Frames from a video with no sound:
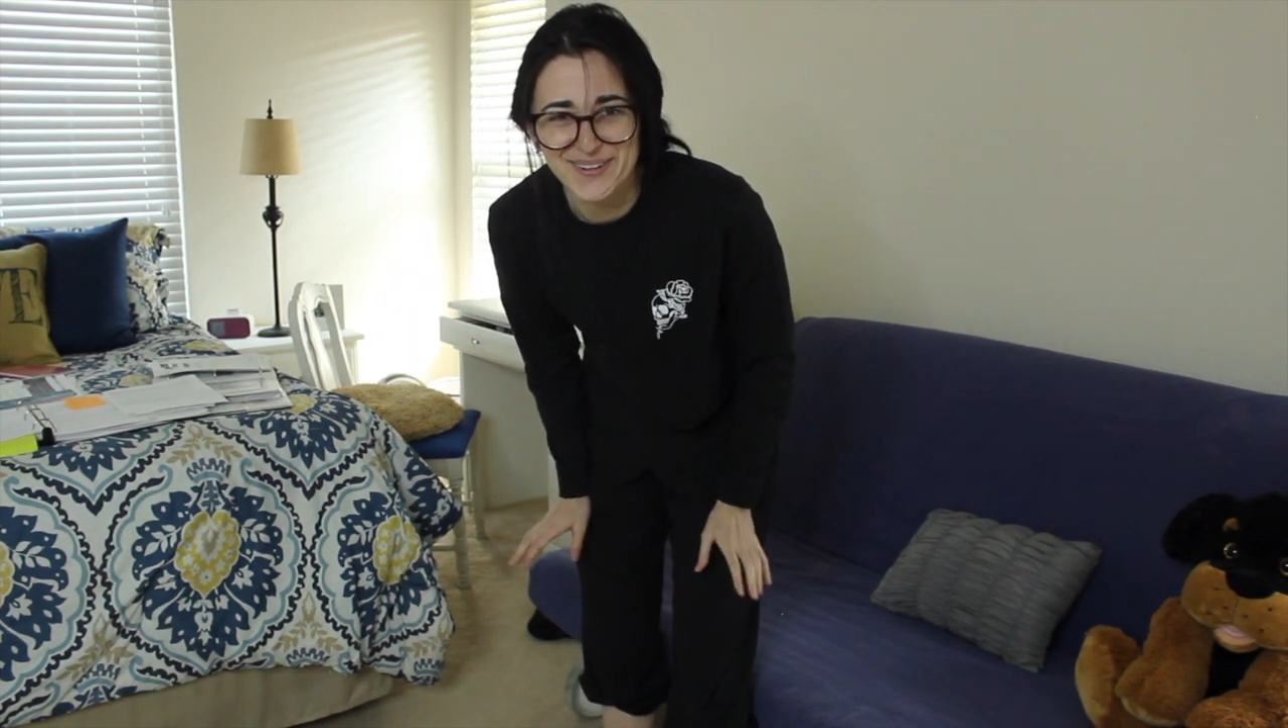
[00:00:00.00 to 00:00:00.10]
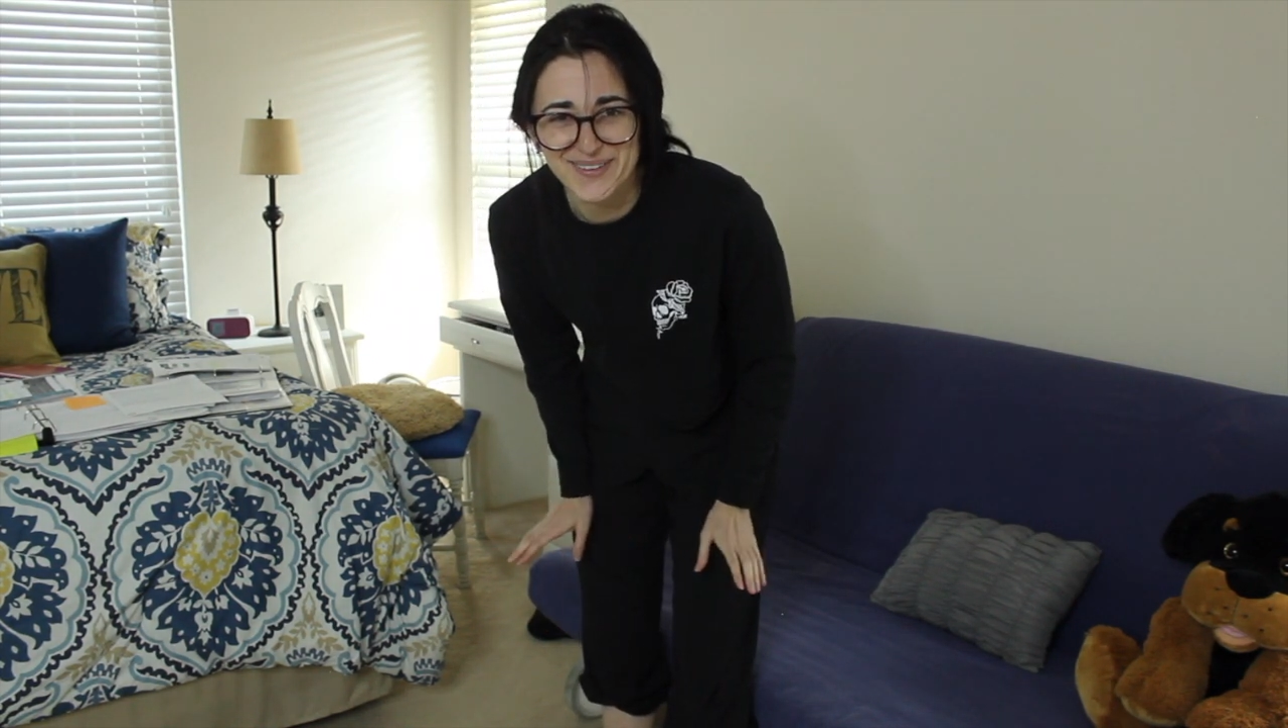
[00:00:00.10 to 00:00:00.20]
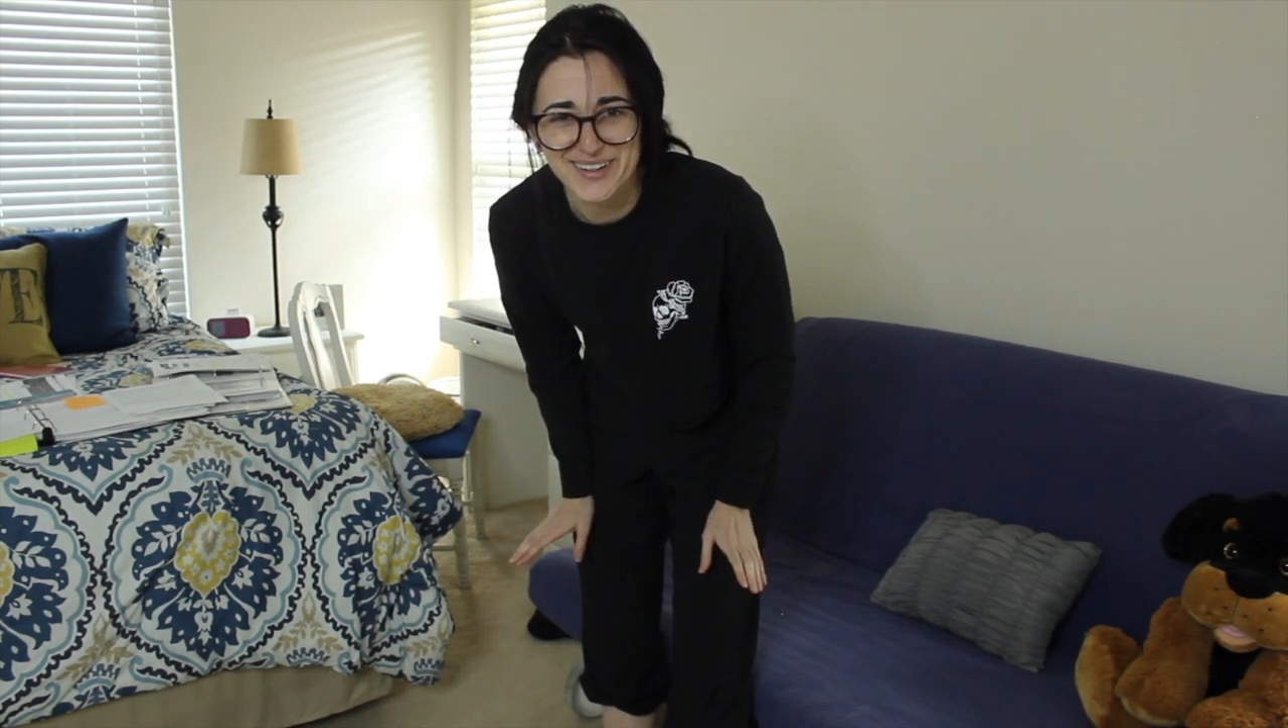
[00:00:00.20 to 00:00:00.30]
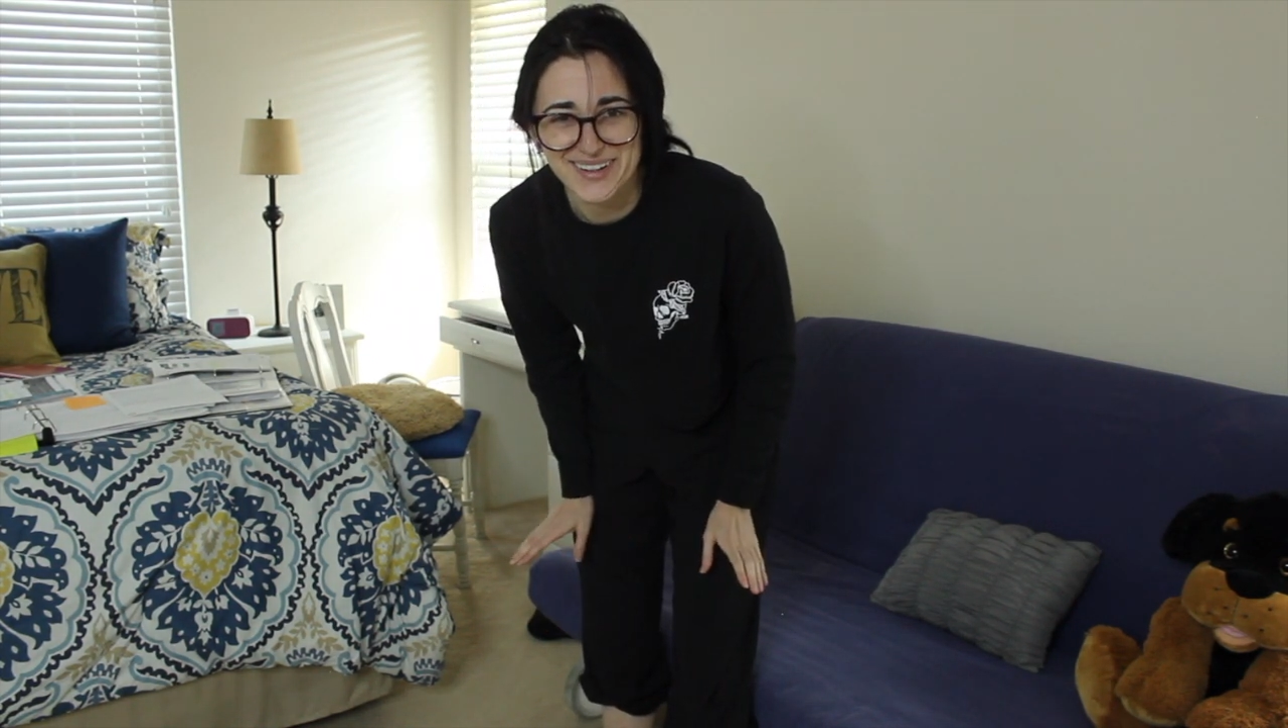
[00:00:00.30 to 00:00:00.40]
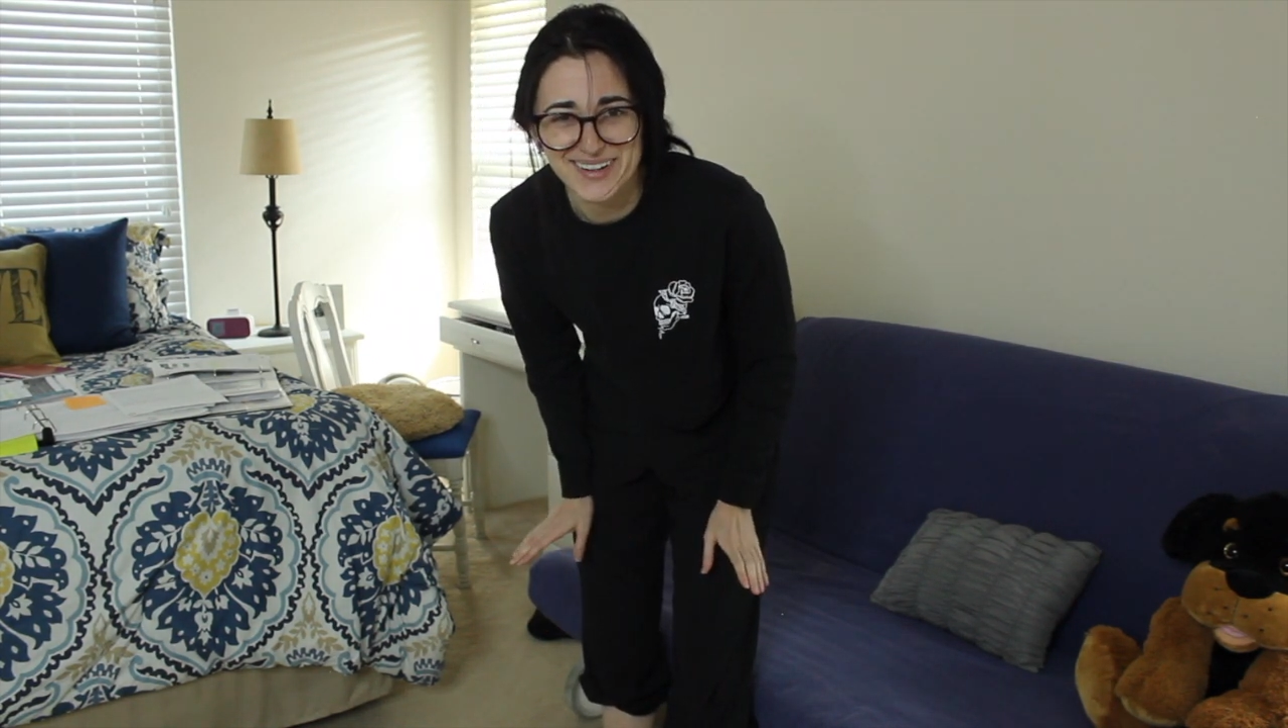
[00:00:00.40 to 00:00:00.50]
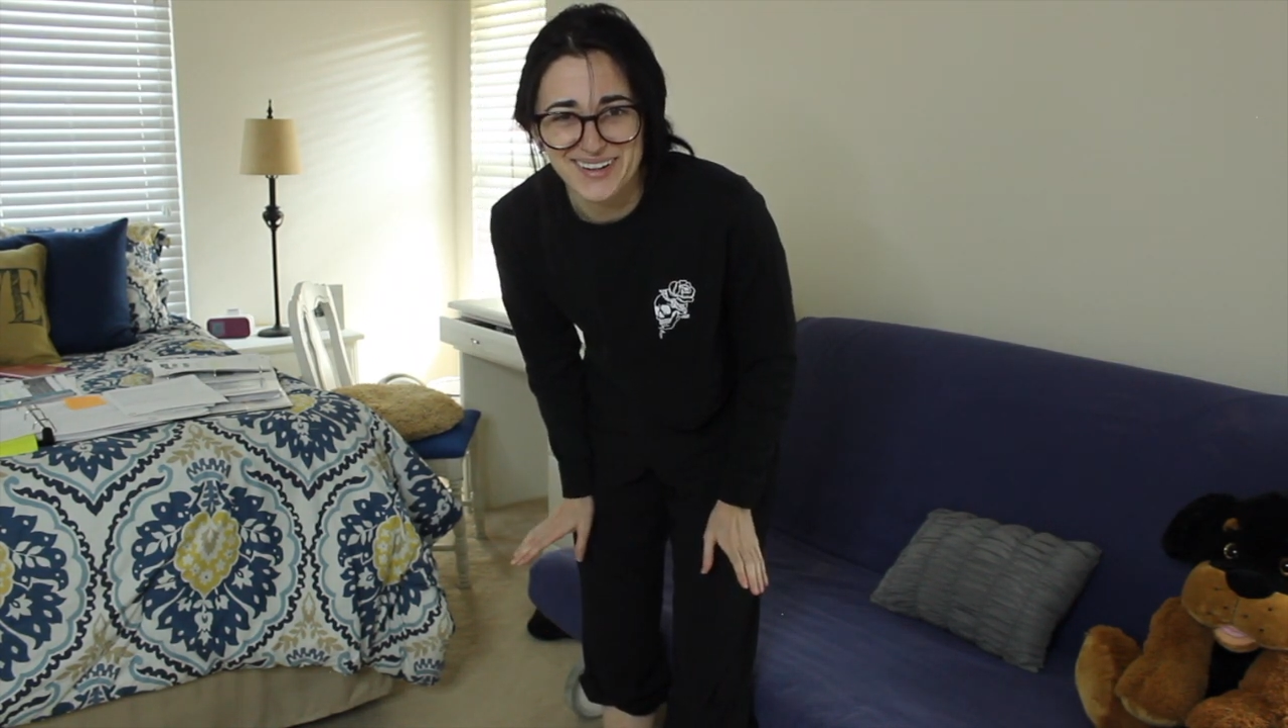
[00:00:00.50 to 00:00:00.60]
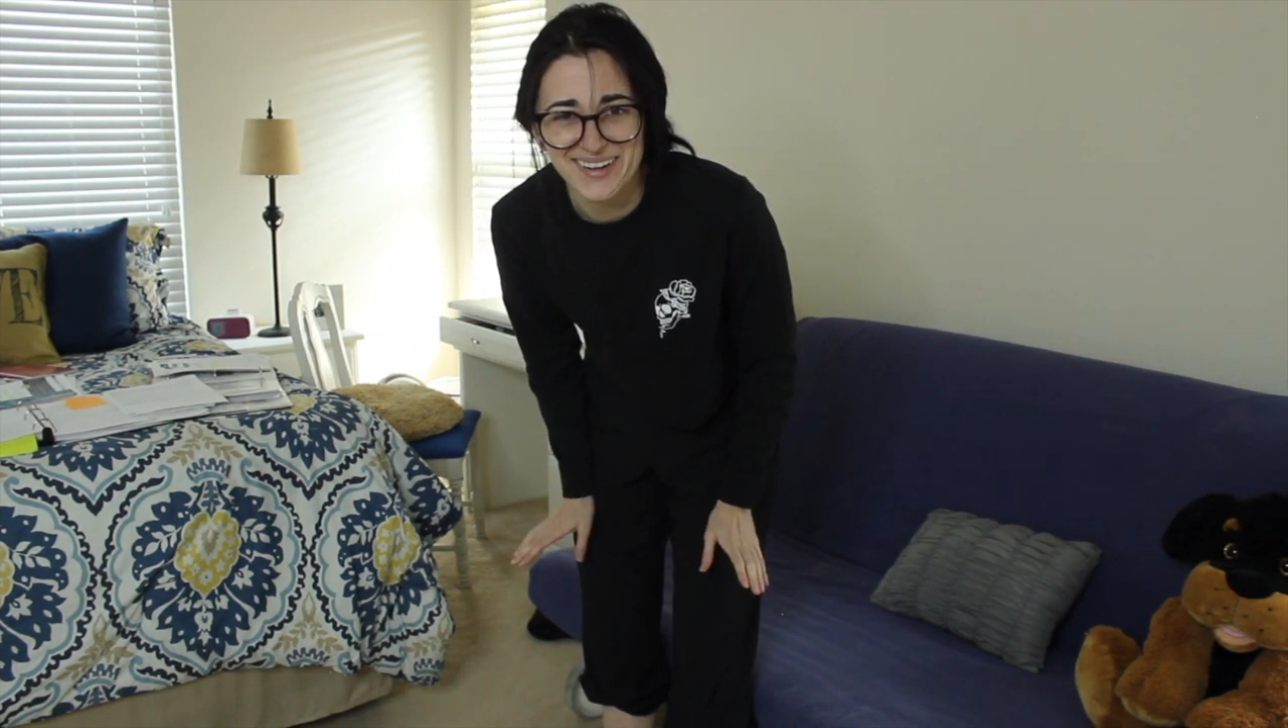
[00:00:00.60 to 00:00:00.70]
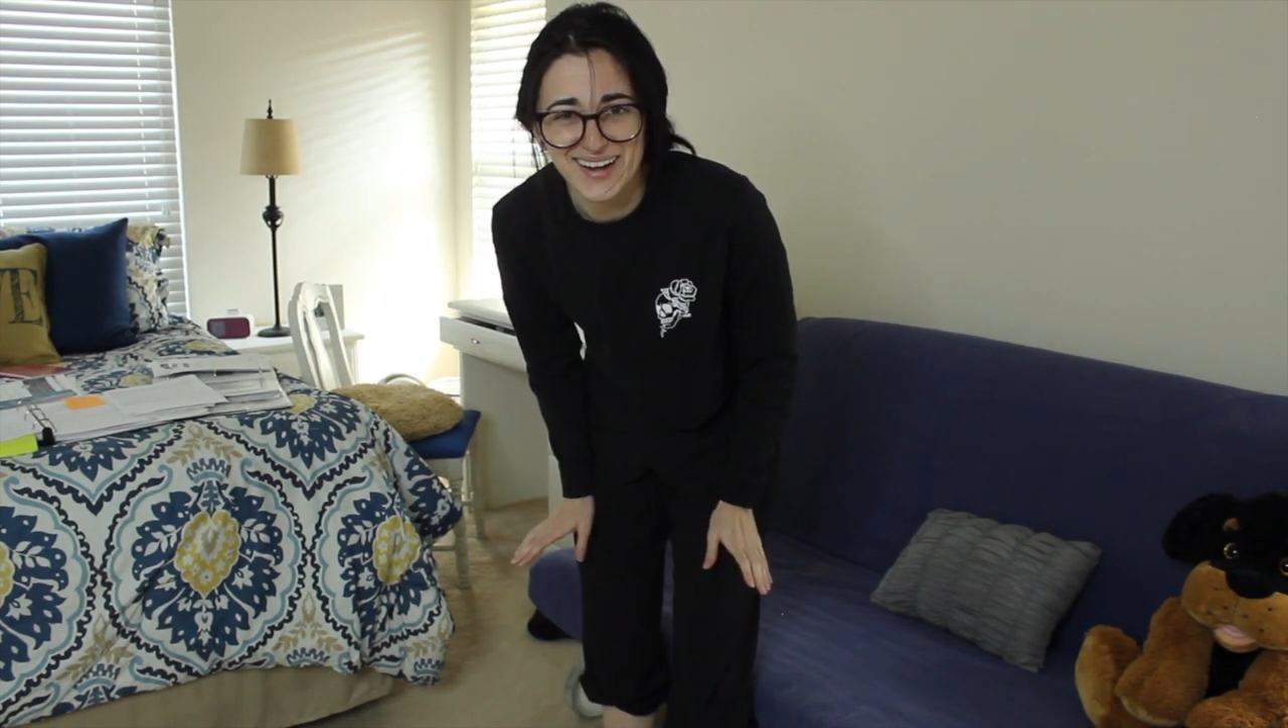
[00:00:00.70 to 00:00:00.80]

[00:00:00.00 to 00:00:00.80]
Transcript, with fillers: or